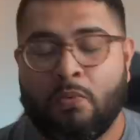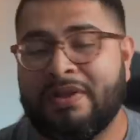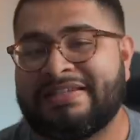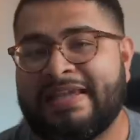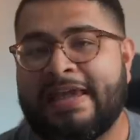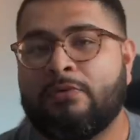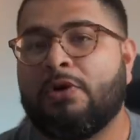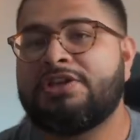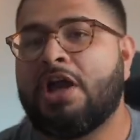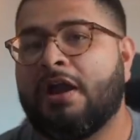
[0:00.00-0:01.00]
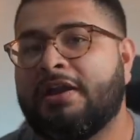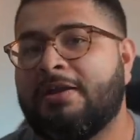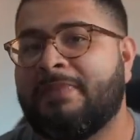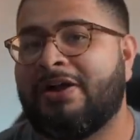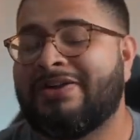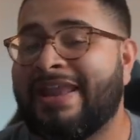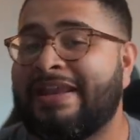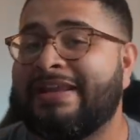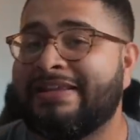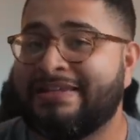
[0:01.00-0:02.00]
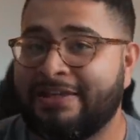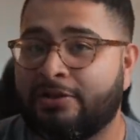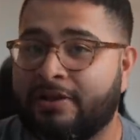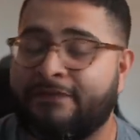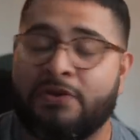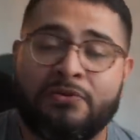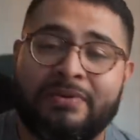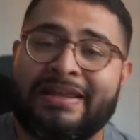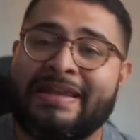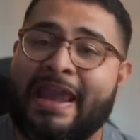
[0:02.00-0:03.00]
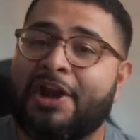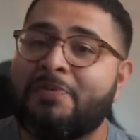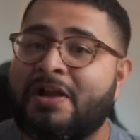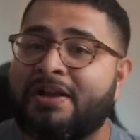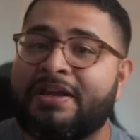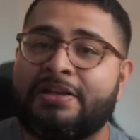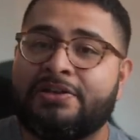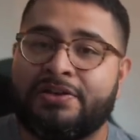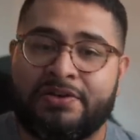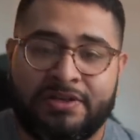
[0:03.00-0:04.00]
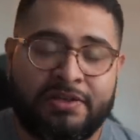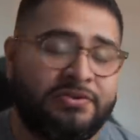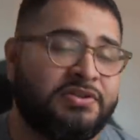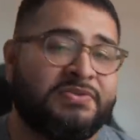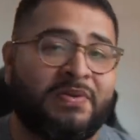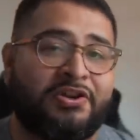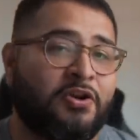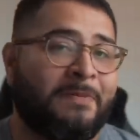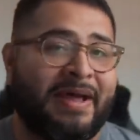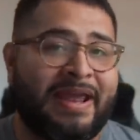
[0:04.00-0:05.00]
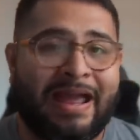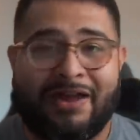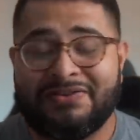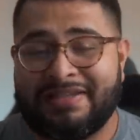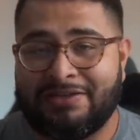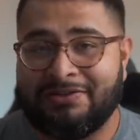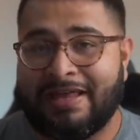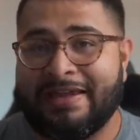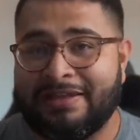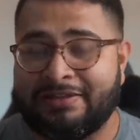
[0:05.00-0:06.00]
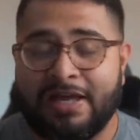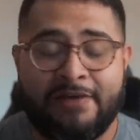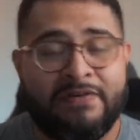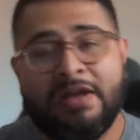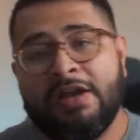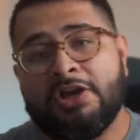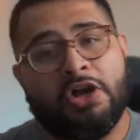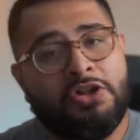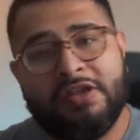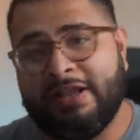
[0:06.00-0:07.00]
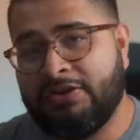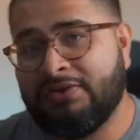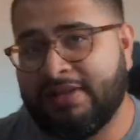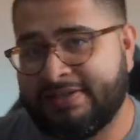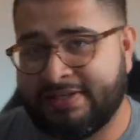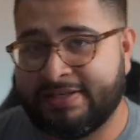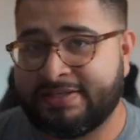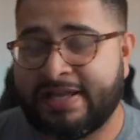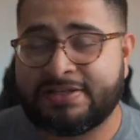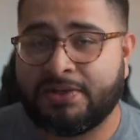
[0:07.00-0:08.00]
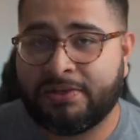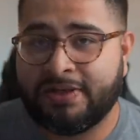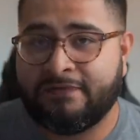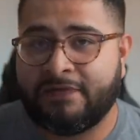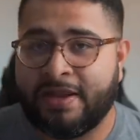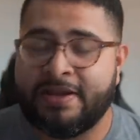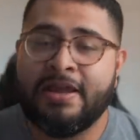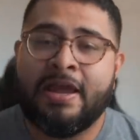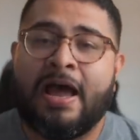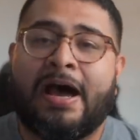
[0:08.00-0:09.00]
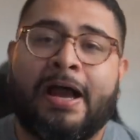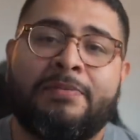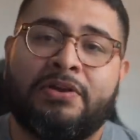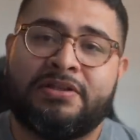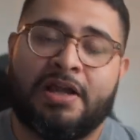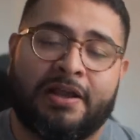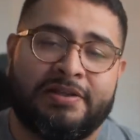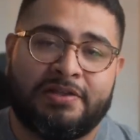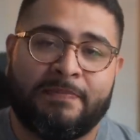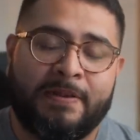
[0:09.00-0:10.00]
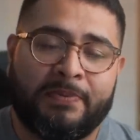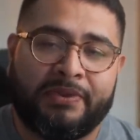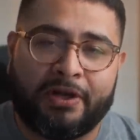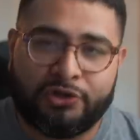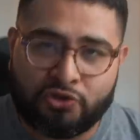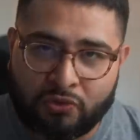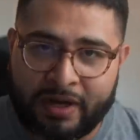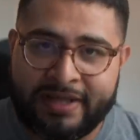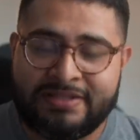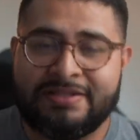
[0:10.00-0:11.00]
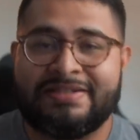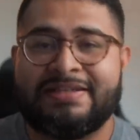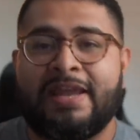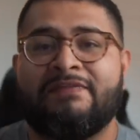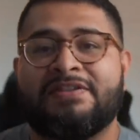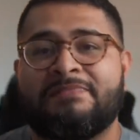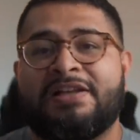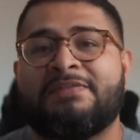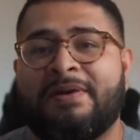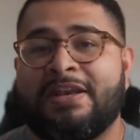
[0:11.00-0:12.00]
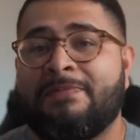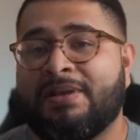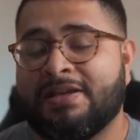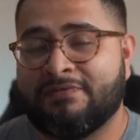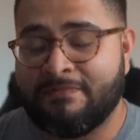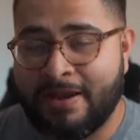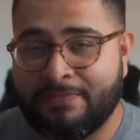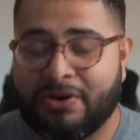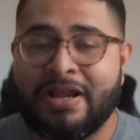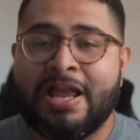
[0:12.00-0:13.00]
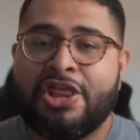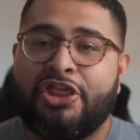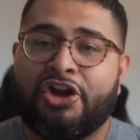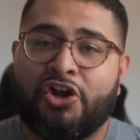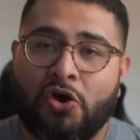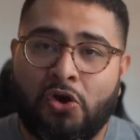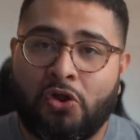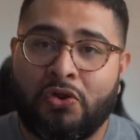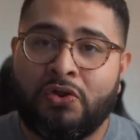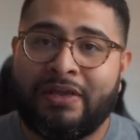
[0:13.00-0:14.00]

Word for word: Once again, we're talking about getting a deal. If you don't really care about getting a good deal, you just want to go buy a house that you like and love, go look at new listings. That's totally fine. I'm look, talking to the people that are trying to save as much money, because remember, the goal